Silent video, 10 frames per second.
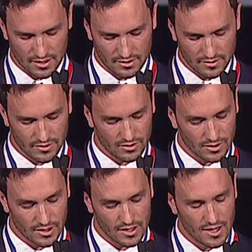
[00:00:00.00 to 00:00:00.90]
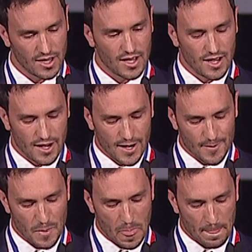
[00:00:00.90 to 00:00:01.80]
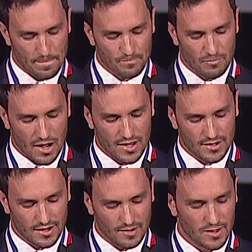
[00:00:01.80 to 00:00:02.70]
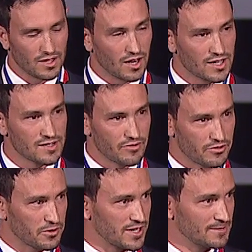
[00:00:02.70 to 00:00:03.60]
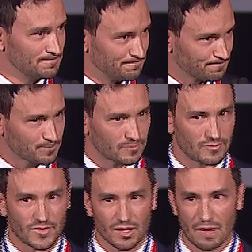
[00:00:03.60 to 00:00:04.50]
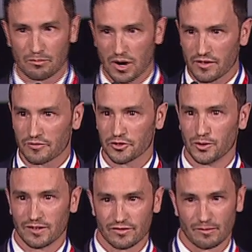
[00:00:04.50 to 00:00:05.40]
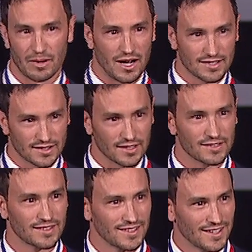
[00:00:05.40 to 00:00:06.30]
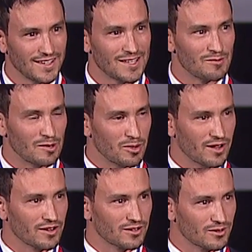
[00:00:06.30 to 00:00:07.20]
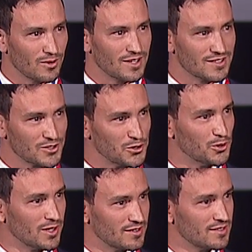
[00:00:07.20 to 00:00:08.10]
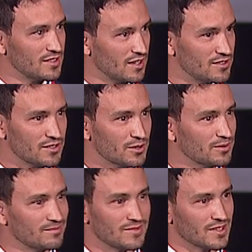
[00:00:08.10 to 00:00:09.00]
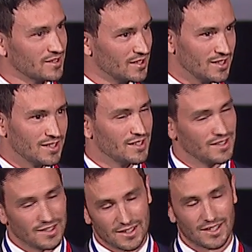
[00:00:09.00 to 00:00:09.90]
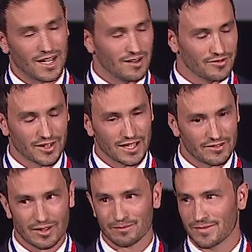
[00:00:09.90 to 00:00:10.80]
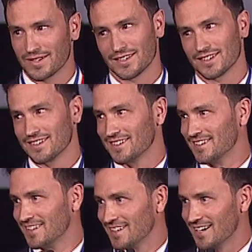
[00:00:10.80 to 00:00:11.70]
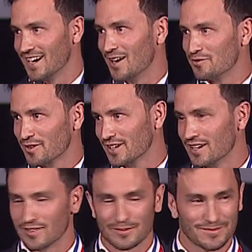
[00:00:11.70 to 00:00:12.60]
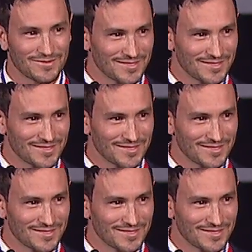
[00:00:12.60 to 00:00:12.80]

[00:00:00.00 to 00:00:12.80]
I love you. And I'm the youngest of three. My brother flew in from Boston. My brother went to school at CSU. I'll forgive him. I'll forgive him.